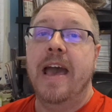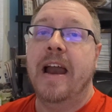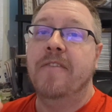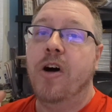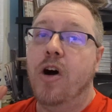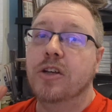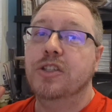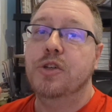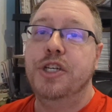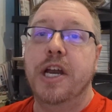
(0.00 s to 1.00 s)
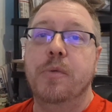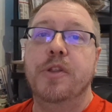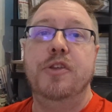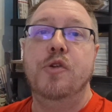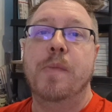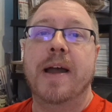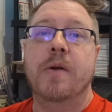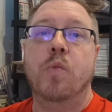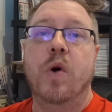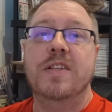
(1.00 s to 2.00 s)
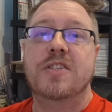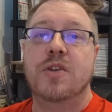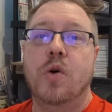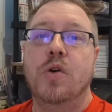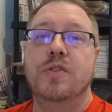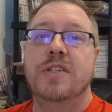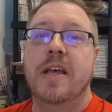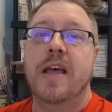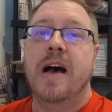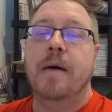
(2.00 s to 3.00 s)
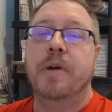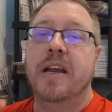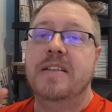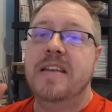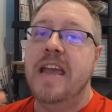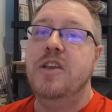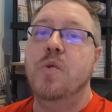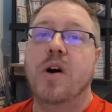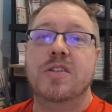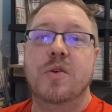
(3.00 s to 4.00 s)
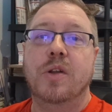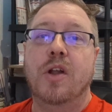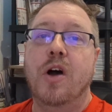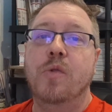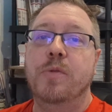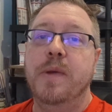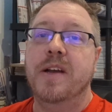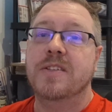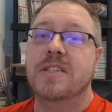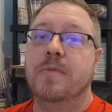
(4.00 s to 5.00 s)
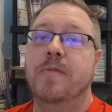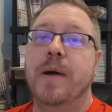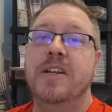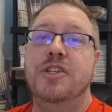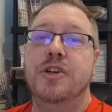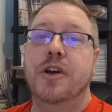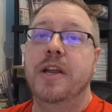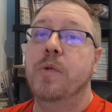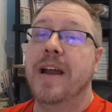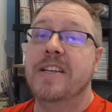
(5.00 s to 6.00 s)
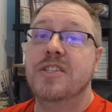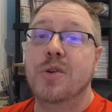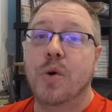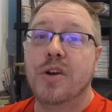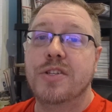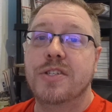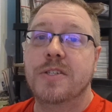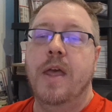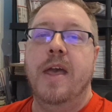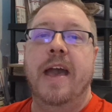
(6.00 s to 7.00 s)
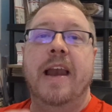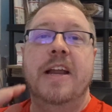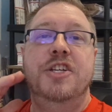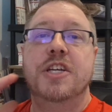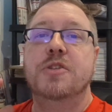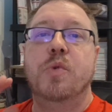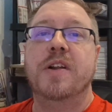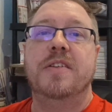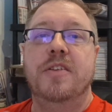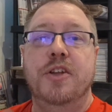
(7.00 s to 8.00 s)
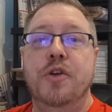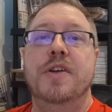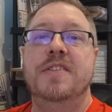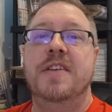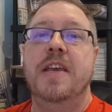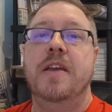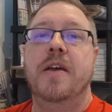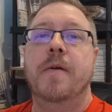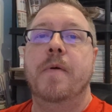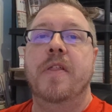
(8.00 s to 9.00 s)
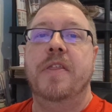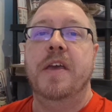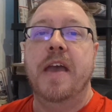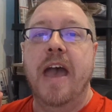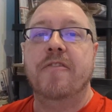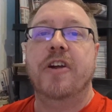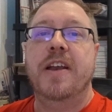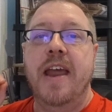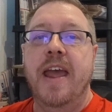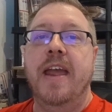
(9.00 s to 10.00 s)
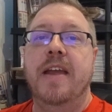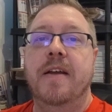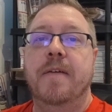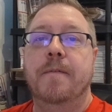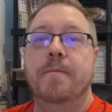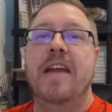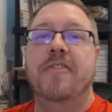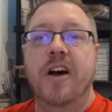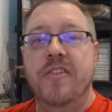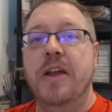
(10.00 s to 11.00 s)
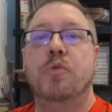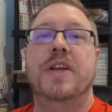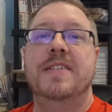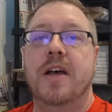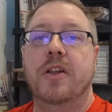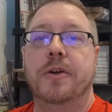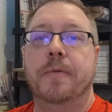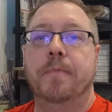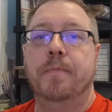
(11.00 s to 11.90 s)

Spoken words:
And I've also shared with you my what solds. I'm going to take you also along with me on some of my journey when I source. And I just want you to see the everyday life of a reseller.